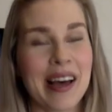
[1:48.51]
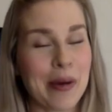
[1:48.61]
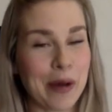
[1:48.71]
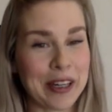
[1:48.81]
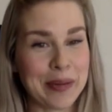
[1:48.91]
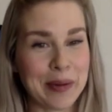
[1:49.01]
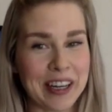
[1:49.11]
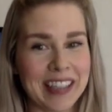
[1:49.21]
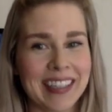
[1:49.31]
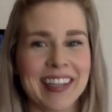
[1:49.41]
word to
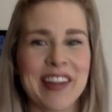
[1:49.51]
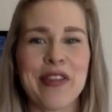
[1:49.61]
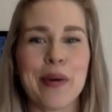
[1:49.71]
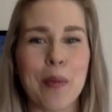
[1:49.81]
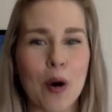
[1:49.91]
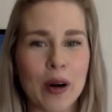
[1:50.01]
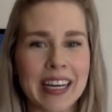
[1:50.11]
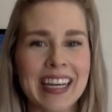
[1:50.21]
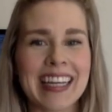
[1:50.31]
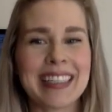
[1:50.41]
bed. the morning
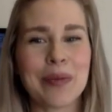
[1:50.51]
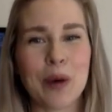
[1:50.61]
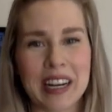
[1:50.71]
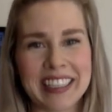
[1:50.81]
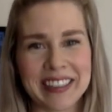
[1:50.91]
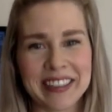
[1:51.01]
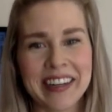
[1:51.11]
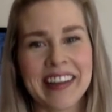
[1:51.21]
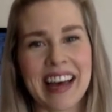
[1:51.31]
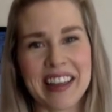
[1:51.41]
is wiser
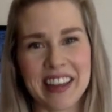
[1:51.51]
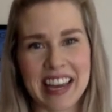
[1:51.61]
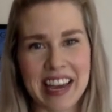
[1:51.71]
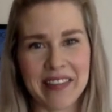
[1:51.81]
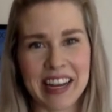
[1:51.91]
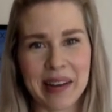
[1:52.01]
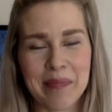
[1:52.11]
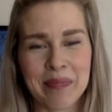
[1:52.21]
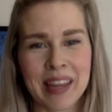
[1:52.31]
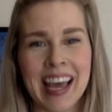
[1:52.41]
than the evening.
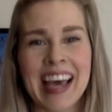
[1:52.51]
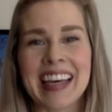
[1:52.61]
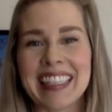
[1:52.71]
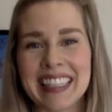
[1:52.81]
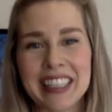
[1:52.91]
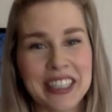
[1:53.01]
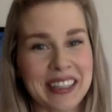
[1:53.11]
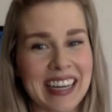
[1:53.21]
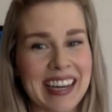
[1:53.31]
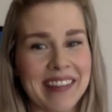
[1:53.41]

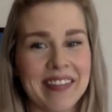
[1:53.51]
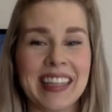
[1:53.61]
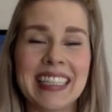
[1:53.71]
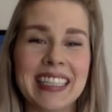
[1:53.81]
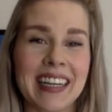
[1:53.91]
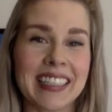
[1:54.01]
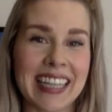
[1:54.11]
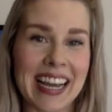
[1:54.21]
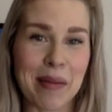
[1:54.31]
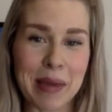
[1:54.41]
Essentially, this
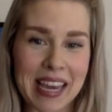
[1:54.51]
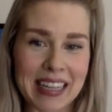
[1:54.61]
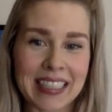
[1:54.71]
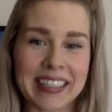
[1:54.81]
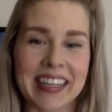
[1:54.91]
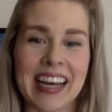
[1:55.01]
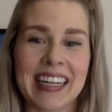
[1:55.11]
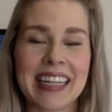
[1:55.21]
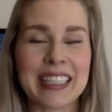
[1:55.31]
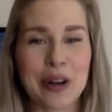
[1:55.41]
saying means that
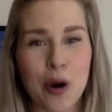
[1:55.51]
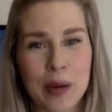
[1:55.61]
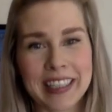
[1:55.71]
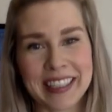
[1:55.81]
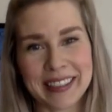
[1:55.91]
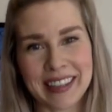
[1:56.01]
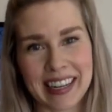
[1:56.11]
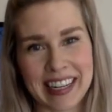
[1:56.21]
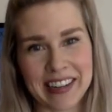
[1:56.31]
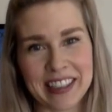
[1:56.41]
it's always a good
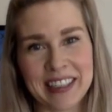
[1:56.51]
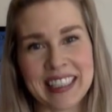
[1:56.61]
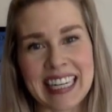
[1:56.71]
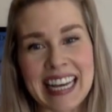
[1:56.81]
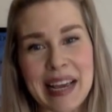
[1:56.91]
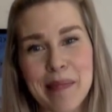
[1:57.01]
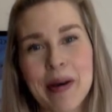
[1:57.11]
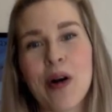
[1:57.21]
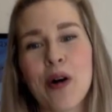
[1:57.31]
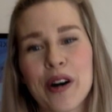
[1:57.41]
idea to sleep
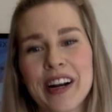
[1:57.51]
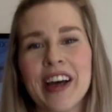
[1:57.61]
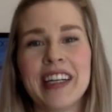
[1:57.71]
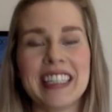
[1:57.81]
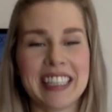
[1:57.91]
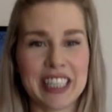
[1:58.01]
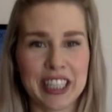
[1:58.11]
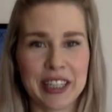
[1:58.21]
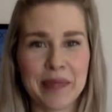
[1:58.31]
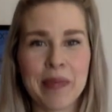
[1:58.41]
on a
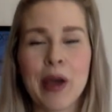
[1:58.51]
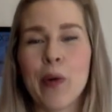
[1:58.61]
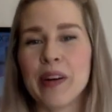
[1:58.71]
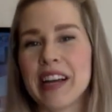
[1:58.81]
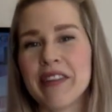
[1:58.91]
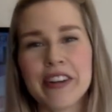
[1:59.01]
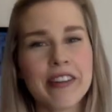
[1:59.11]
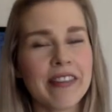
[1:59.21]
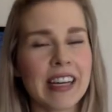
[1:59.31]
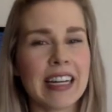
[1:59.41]
decision. Whenever you're
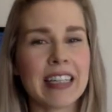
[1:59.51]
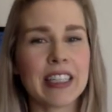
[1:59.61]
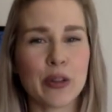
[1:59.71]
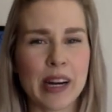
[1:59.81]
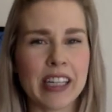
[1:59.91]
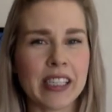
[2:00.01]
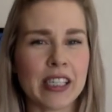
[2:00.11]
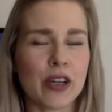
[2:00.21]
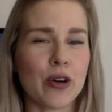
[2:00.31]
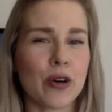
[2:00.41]
feeling stressed
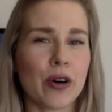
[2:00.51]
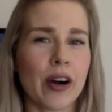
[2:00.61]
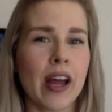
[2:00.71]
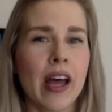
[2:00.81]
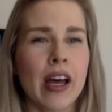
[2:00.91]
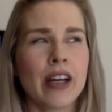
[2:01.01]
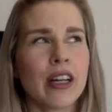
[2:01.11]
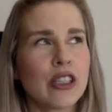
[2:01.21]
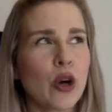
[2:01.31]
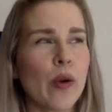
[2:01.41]
or not
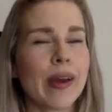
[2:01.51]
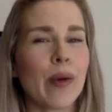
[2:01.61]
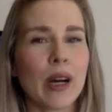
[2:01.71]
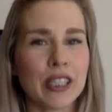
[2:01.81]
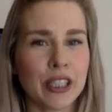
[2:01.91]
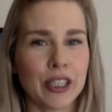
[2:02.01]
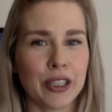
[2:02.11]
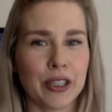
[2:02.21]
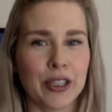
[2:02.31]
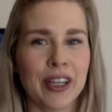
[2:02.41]
knowing what to do,